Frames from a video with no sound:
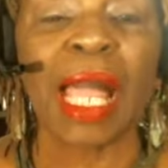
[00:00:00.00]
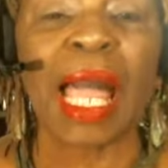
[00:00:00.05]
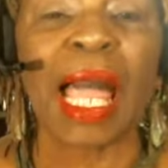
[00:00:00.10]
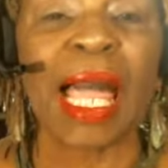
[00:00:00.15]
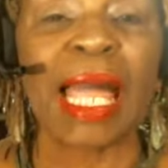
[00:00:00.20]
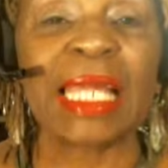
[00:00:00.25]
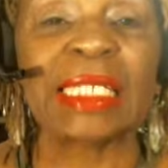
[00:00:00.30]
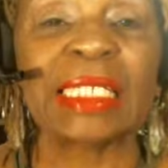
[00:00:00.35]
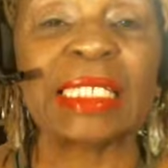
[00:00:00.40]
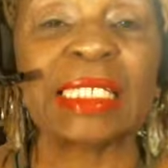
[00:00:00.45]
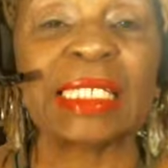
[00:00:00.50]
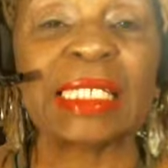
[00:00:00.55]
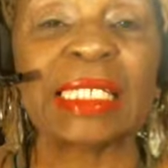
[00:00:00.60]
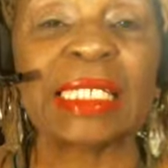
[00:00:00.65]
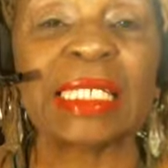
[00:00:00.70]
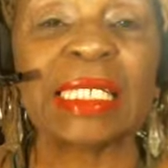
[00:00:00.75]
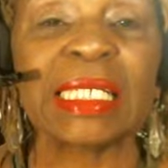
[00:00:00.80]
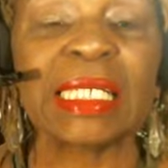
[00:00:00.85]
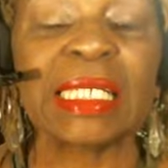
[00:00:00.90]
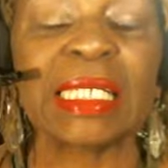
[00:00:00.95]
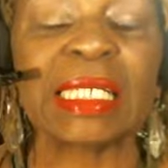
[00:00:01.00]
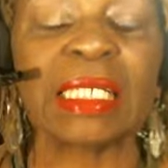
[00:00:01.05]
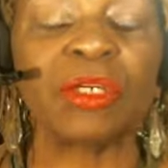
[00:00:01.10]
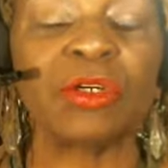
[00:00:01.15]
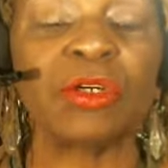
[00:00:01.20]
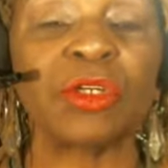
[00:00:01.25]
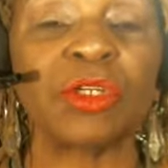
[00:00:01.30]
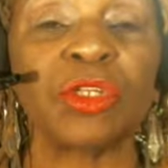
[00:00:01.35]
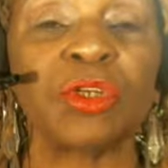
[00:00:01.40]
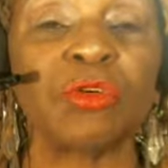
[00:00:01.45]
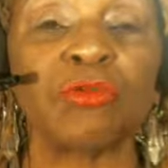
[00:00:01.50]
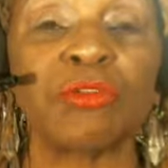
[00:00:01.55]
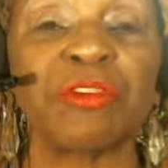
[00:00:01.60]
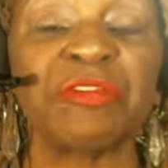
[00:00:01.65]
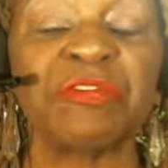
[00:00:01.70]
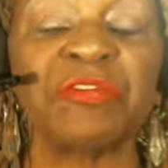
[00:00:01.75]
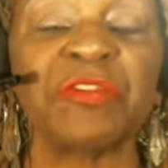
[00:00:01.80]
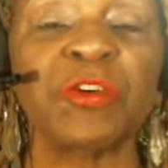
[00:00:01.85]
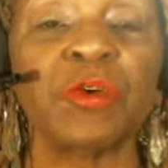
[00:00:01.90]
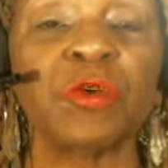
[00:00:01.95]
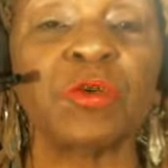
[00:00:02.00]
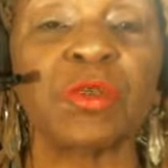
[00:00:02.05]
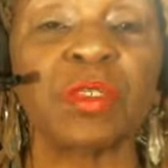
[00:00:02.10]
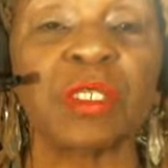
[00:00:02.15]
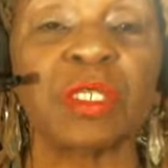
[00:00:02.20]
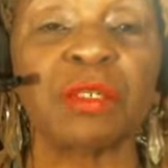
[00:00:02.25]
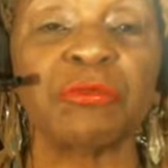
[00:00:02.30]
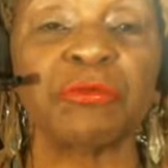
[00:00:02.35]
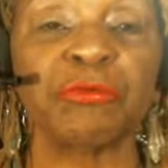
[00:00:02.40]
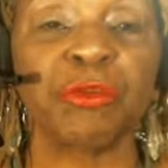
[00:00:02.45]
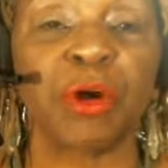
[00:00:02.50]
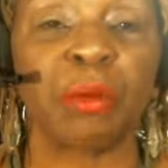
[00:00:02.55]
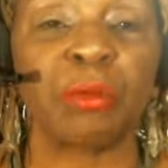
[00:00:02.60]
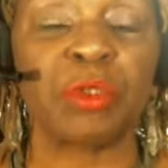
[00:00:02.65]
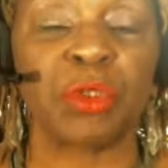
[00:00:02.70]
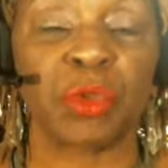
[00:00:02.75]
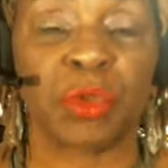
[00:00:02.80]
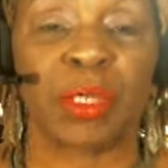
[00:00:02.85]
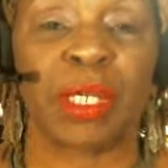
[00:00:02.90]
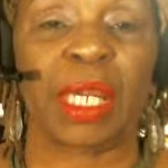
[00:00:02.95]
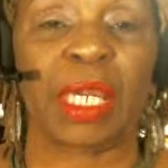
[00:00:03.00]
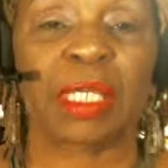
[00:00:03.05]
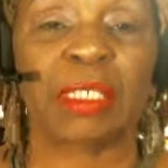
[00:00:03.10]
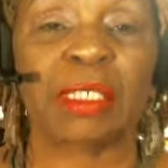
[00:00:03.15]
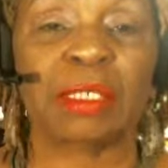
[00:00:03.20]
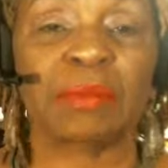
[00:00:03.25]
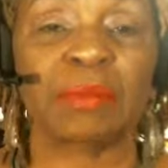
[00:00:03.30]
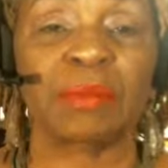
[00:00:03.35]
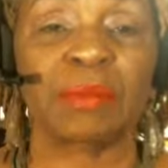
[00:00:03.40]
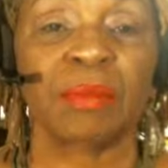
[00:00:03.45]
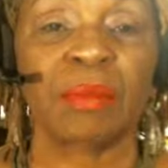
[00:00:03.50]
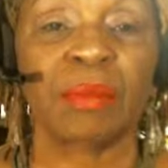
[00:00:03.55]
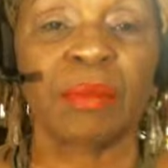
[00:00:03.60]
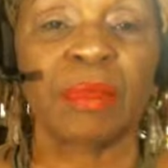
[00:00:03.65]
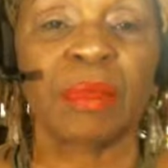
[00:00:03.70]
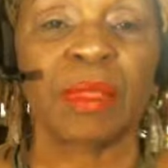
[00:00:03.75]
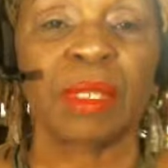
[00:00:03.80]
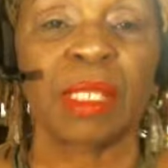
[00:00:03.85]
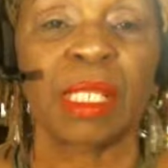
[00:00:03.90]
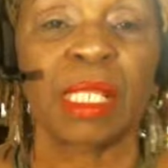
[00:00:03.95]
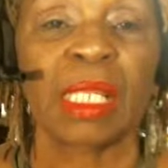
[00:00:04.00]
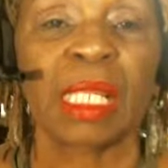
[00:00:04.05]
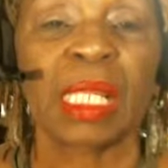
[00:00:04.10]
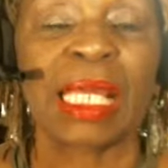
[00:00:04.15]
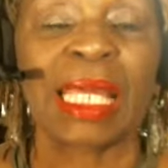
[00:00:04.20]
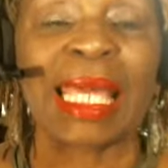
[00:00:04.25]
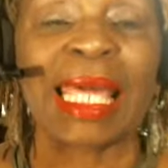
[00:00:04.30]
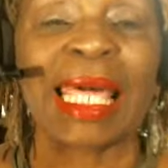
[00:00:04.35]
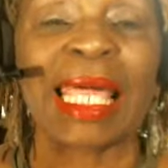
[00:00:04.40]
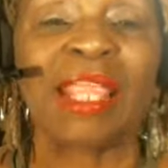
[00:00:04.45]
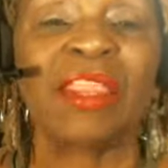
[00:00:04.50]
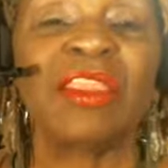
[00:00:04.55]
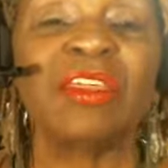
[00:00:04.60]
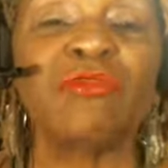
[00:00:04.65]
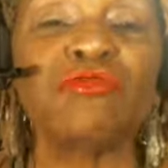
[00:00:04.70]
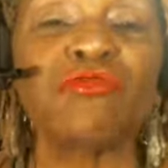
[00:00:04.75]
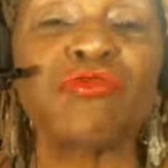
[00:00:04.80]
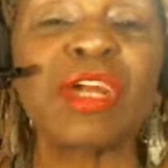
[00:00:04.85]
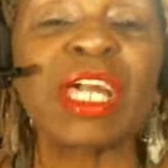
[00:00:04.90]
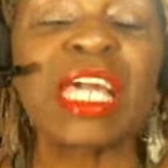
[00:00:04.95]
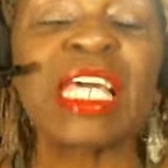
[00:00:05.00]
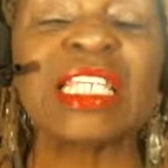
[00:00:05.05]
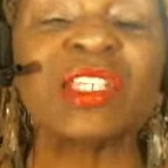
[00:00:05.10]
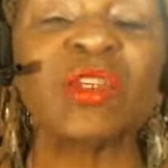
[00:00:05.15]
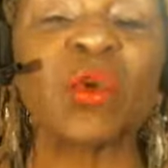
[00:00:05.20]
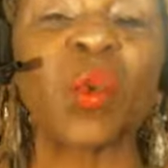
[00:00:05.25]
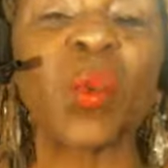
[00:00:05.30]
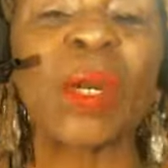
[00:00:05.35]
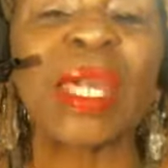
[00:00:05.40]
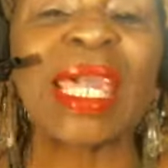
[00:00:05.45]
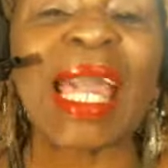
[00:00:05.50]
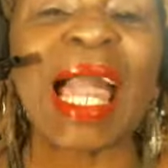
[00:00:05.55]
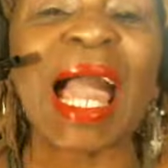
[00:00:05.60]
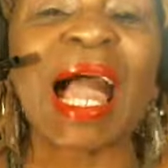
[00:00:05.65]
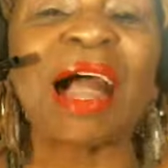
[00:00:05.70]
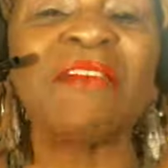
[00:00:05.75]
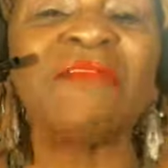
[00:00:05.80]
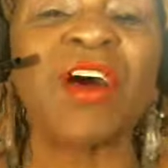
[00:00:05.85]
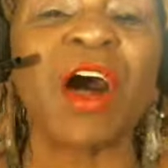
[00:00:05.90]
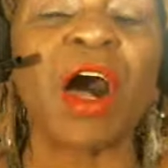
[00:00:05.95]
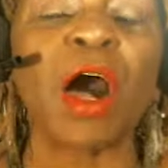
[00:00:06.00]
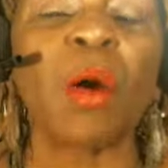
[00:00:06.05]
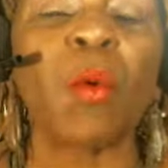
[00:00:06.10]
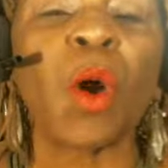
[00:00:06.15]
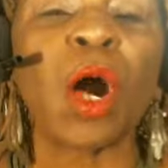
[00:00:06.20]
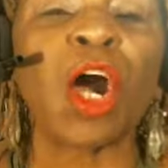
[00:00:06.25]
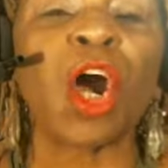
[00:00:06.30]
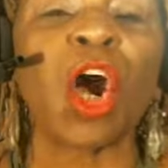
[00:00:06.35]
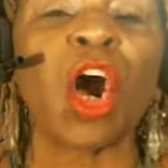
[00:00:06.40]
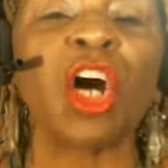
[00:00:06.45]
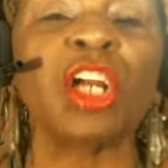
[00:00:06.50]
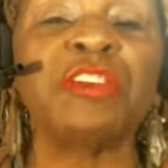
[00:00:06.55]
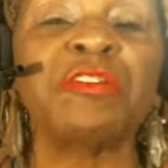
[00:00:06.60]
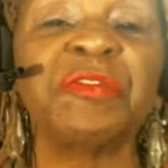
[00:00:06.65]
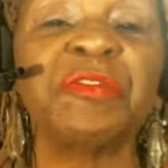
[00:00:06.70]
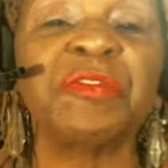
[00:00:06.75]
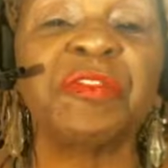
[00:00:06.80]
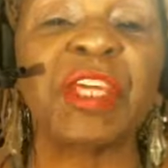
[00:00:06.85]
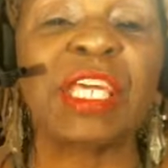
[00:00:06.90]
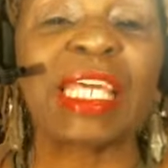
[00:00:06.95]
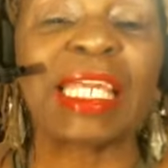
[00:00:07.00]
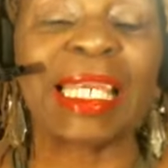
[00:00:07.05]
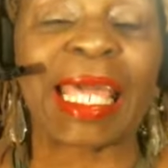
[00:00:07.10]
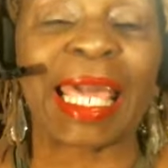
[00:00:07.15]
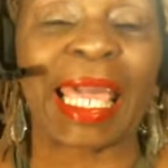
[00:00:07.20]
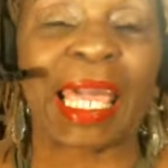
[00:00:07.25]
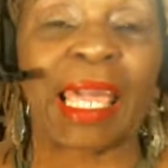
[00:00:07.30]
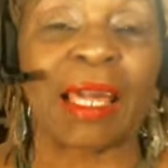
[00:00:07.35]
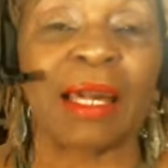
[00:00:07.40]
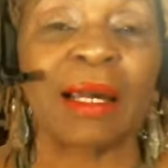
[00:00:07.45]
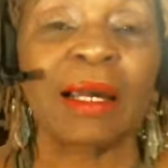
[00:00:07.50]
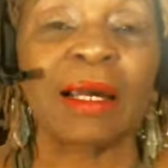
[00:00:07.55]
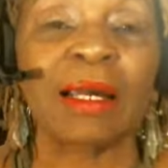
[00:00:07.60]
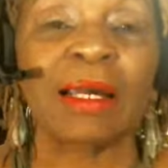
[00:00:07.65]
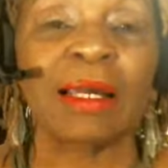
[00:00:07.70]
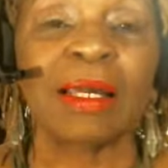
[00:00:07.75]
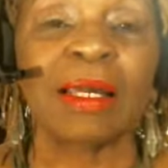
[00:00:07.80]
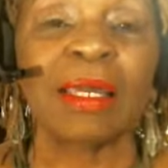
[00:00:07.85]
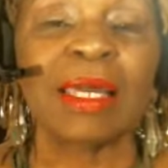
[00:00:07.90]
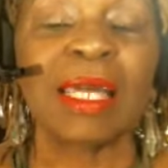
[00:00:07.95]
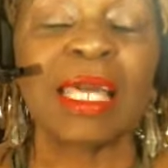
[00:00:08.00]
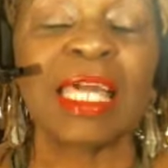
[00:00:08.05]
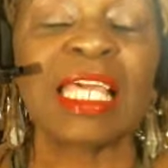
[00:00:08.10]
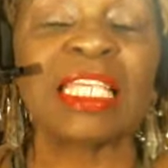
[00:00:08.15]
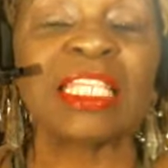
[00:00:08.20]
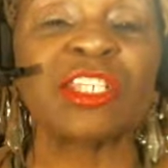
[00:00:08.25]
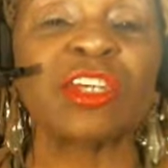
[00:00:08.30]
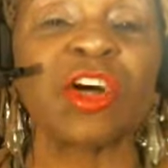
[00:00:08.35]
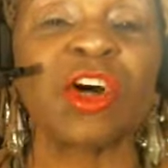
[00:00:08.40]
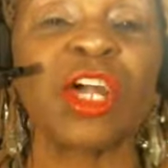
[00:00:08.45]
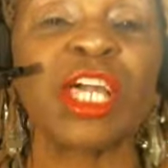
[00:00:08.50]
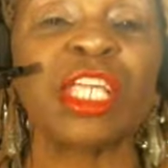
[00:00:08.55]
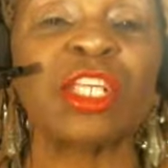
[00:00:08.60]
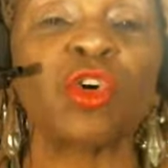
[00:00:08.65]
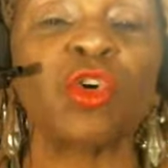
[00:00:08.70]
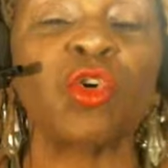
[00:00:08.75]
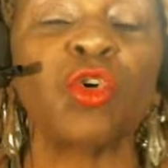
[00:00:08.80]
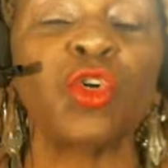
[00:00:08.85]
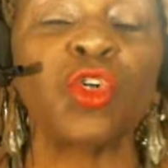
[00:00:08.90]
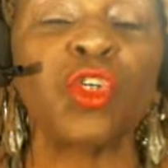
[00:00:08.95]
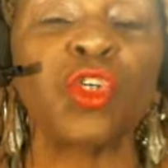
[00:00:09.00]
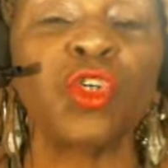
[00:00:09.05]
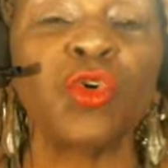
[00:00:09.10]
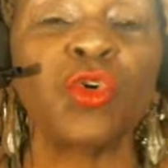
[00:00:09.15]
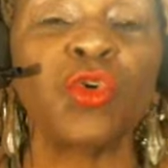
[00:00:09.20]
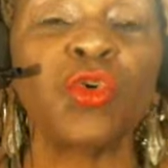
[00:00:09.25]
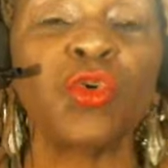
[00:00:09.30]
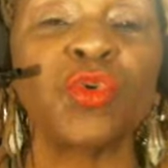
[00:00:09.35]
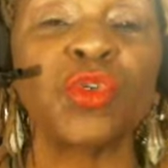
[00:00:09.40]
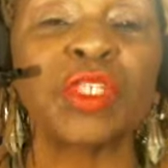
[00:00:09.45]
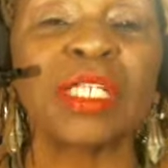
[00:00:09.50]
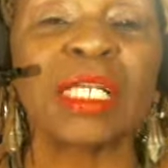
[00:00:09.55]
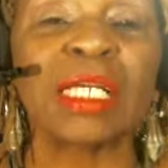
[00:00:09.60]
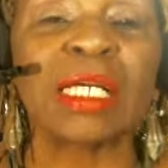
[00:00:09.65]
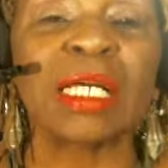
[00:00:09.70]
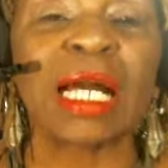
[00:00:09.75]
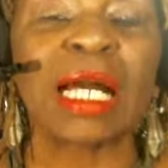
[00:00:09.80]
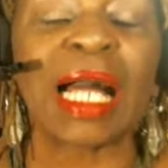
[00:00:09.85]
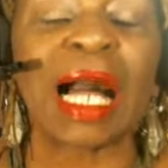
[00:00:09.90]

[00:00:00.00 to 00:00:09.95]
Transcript: And you, you refuse from doing it. The reason we have our gut feeling is so it could use,